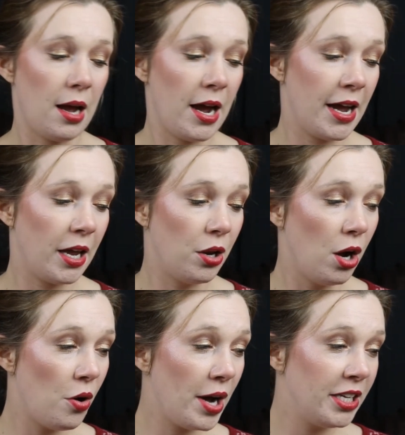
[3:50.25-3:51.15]
I
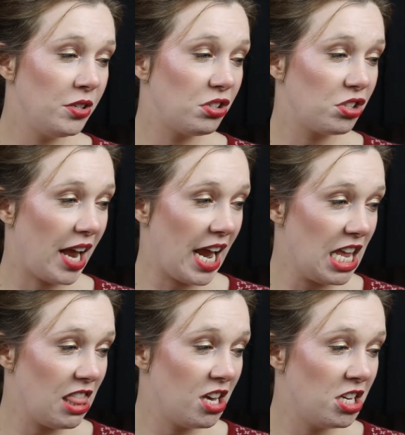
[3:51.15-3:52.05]
know I used to
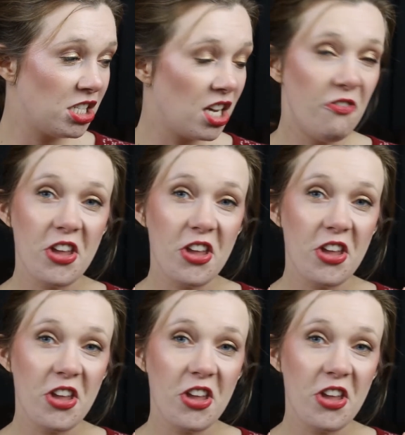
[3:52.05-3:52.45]
hate this,